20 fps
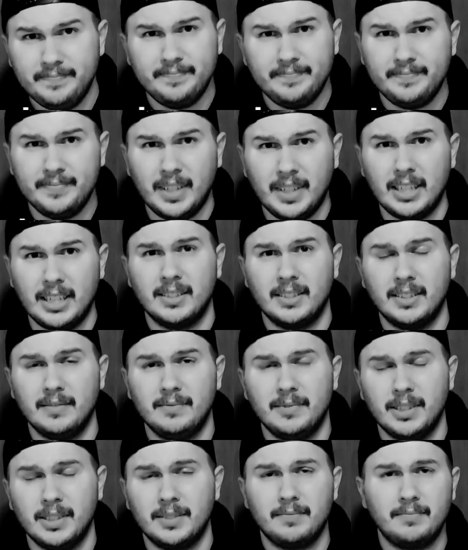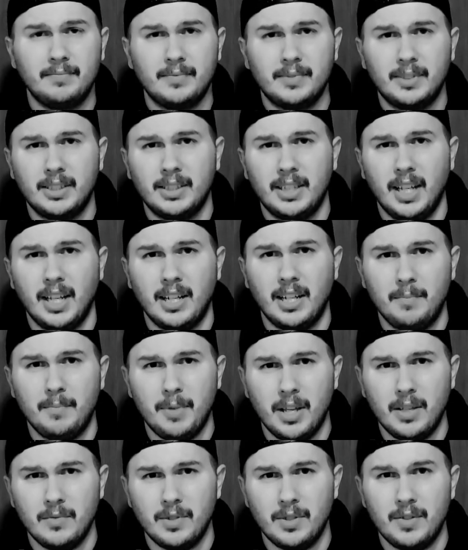I guess it just kind of
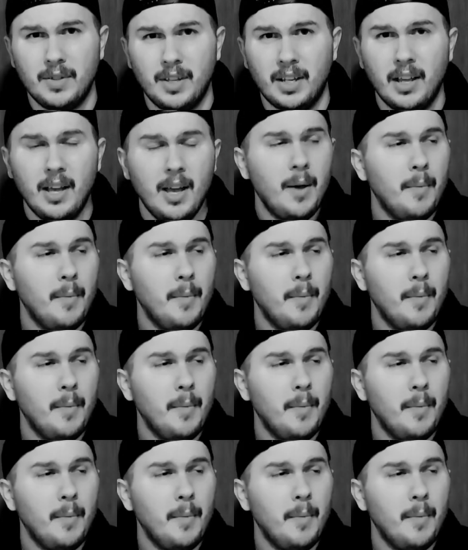depends what you think.